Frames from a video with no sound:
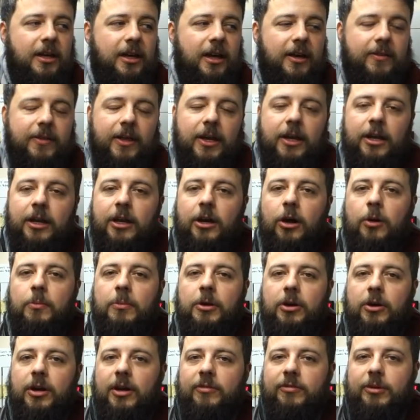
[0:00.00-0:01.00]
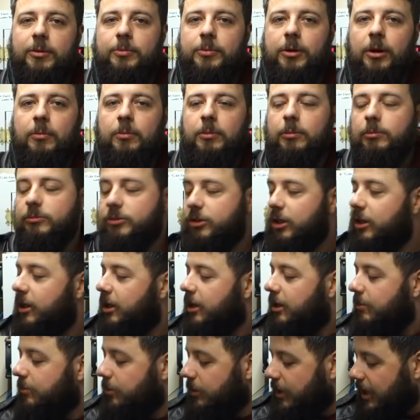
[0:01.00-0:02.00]
and then I know I'm not going to have any problems.
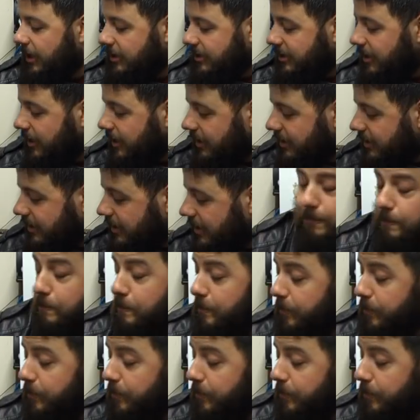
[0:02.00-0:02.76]
But that's it.